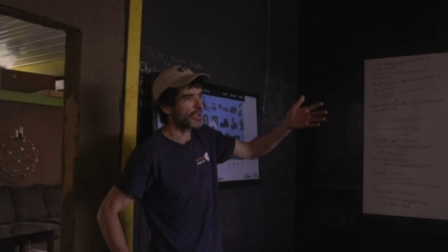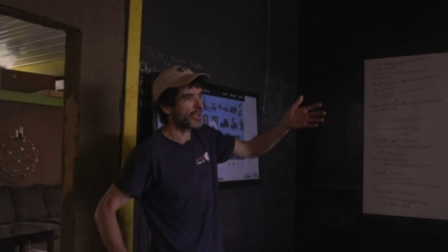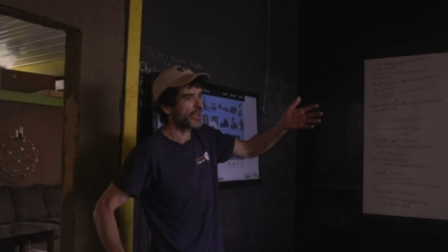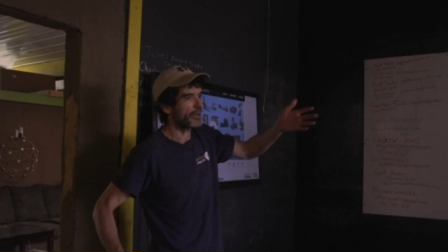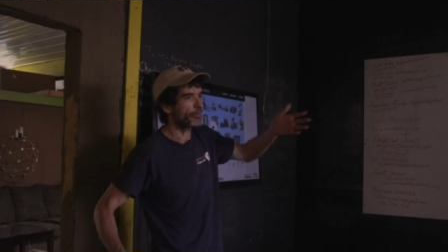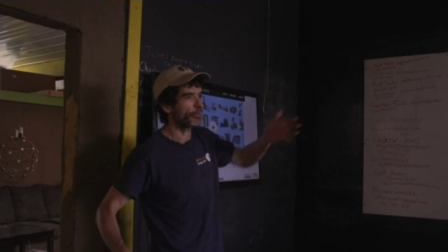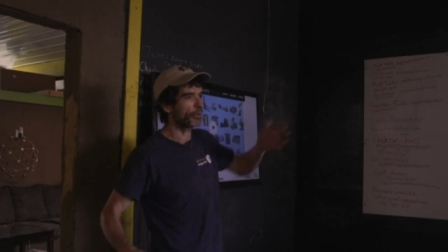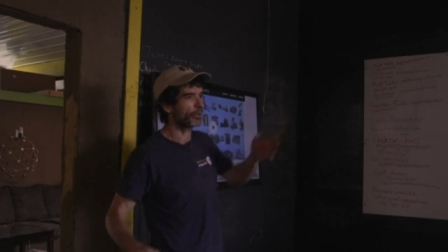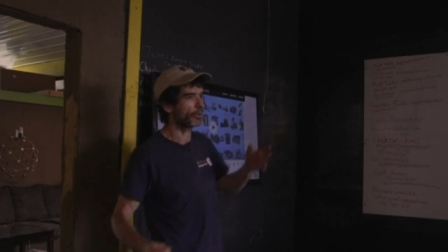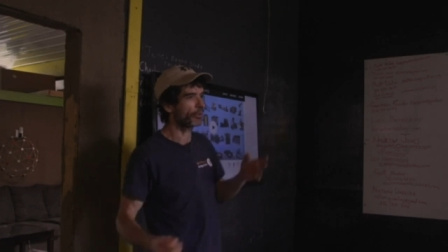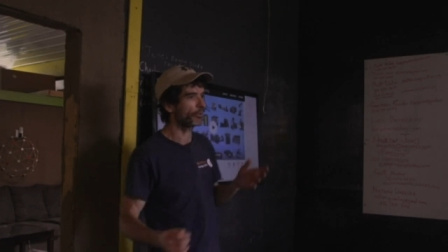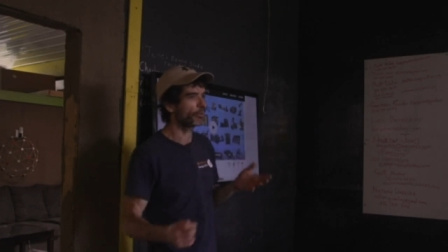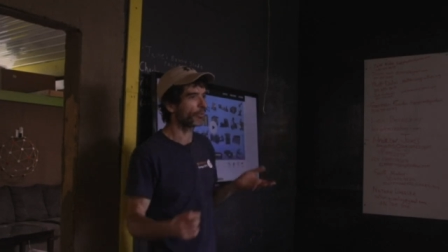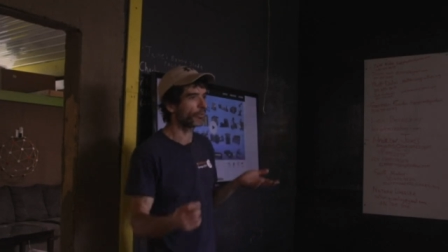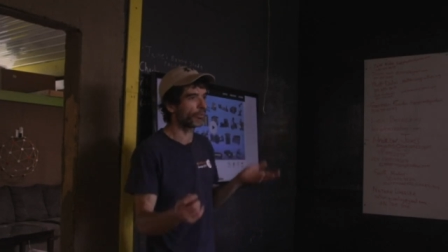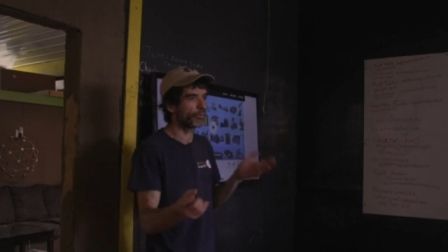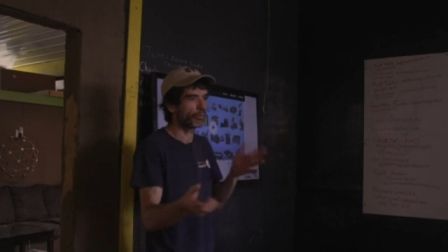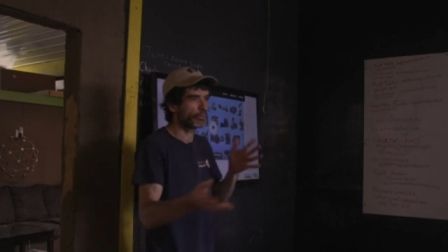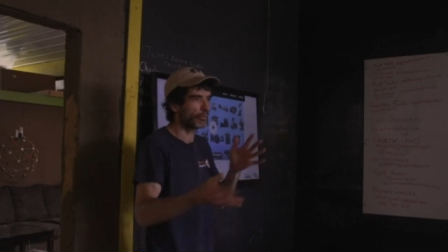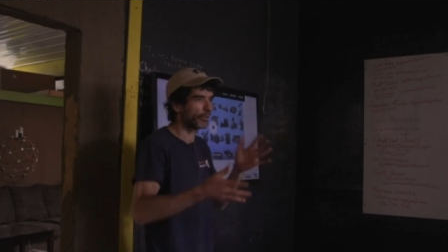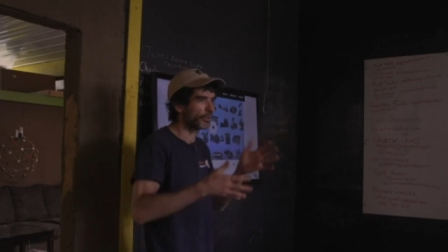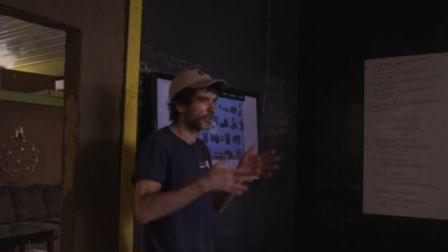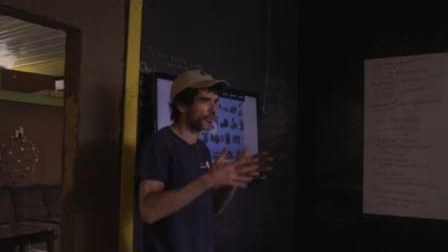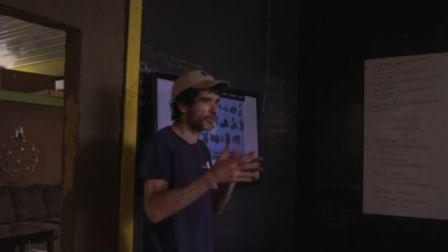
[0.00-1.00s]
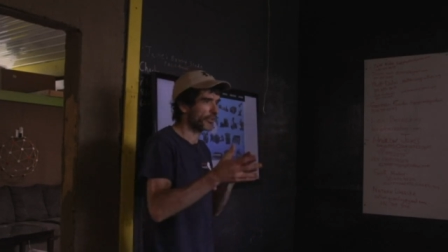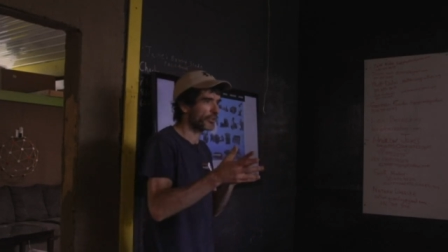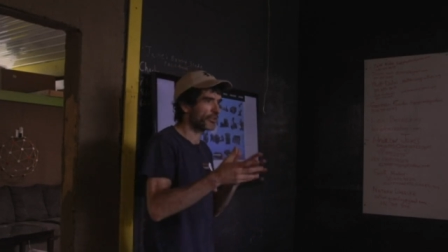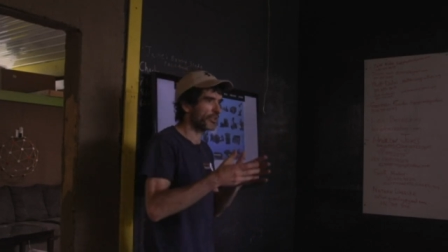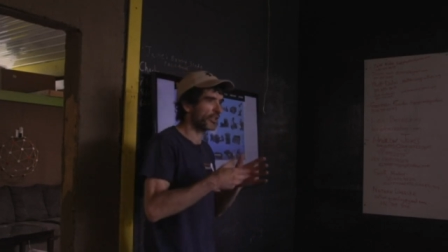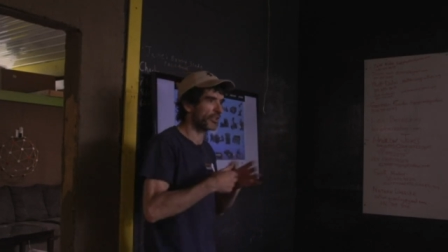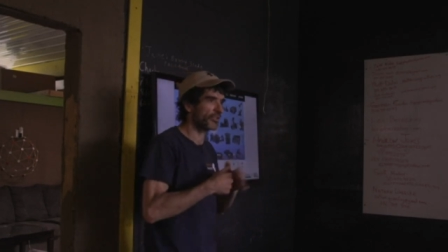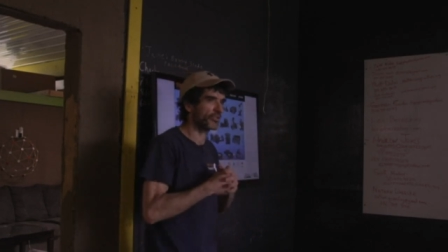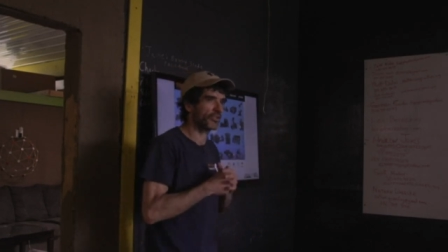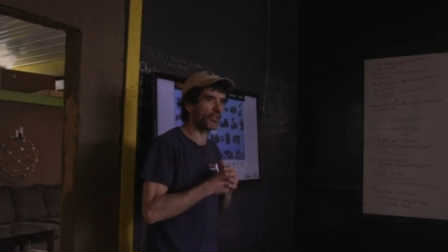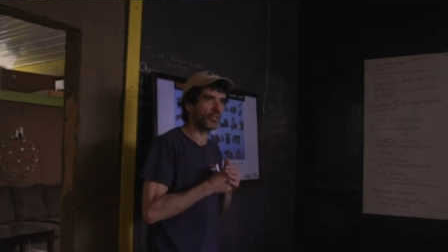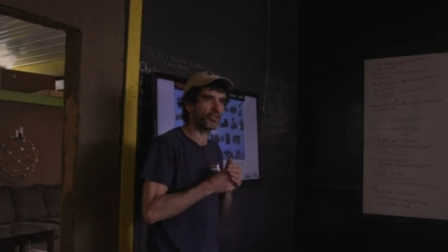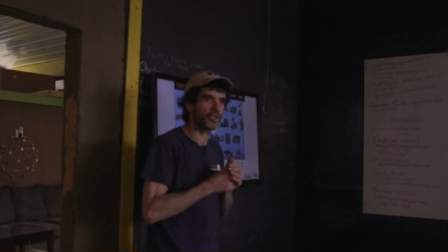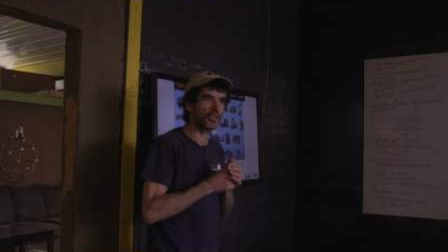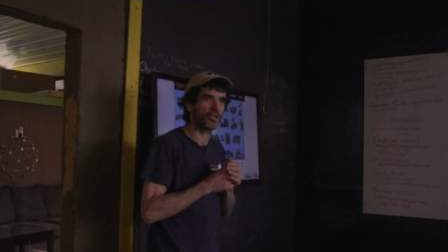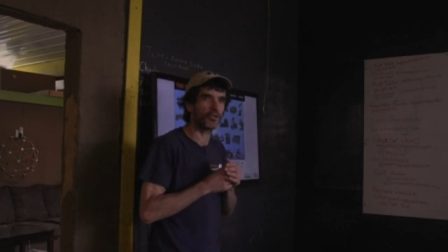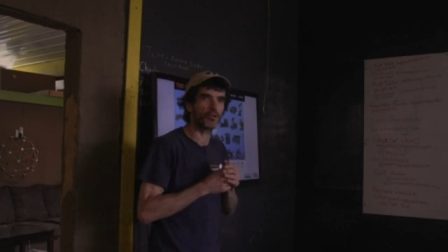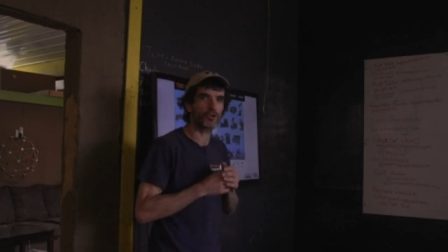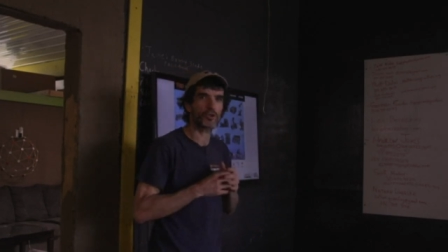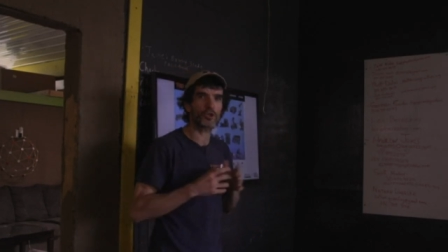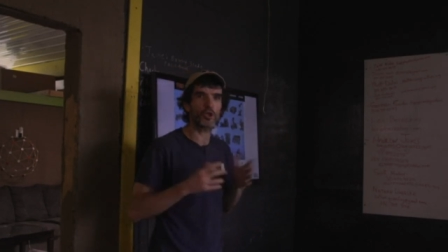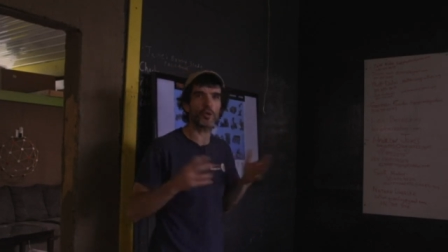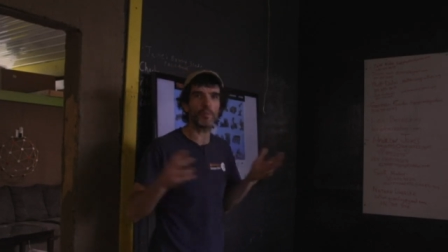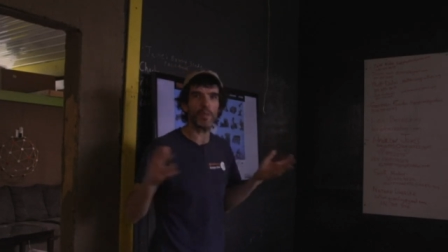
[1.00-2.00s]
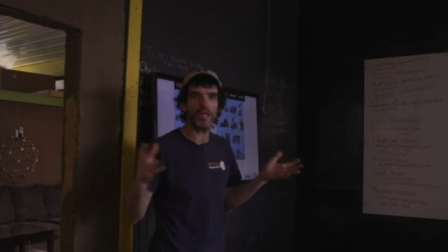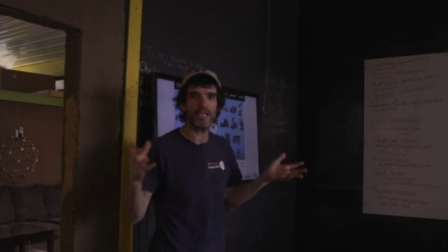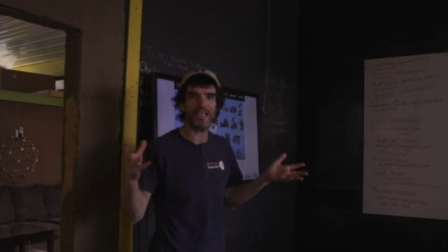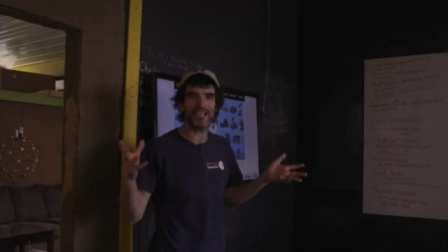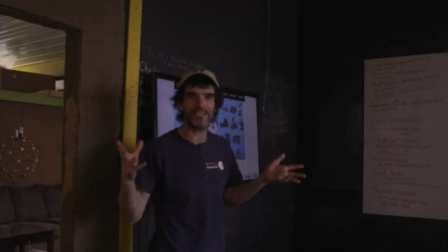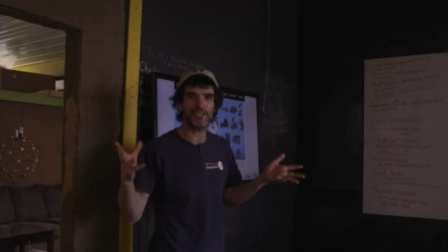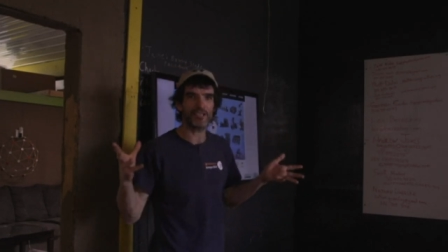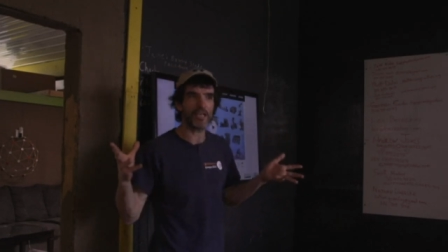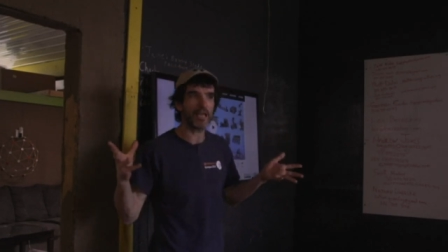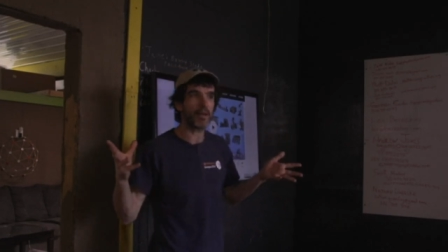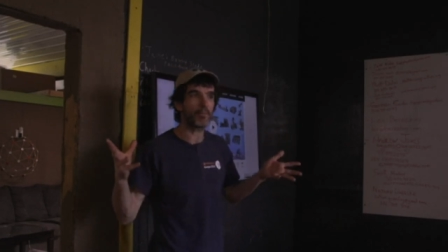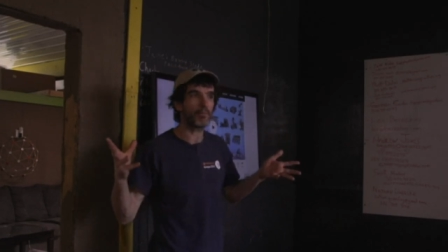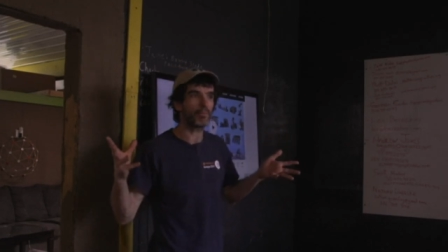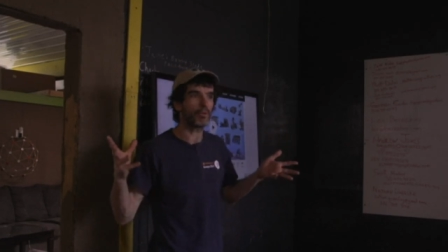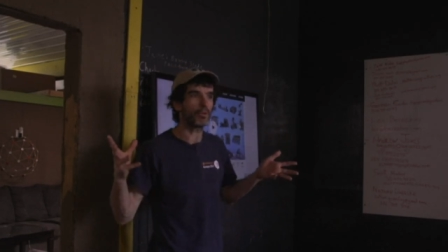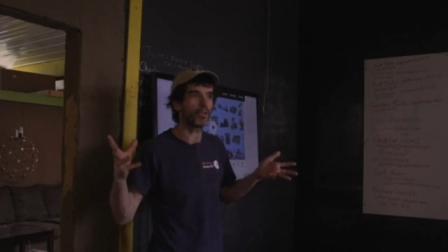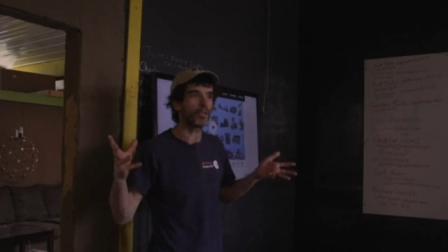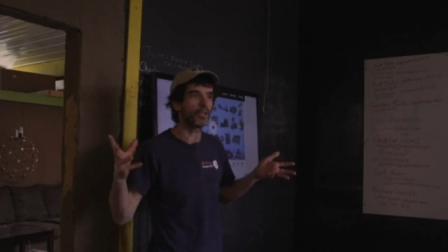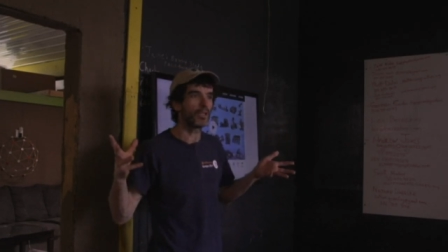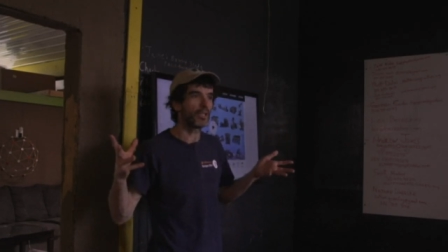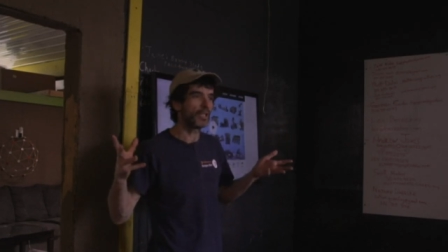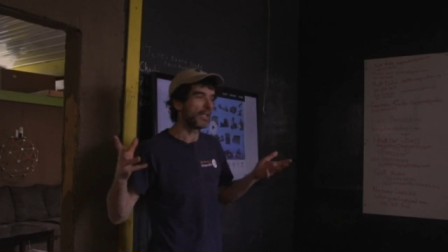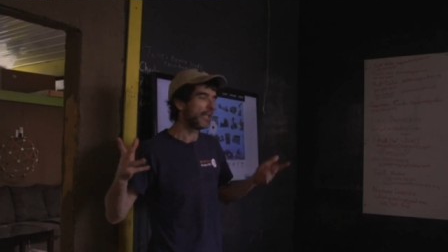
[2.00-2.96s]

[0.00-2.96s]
okay, well, where does this exist? Can you show me an example?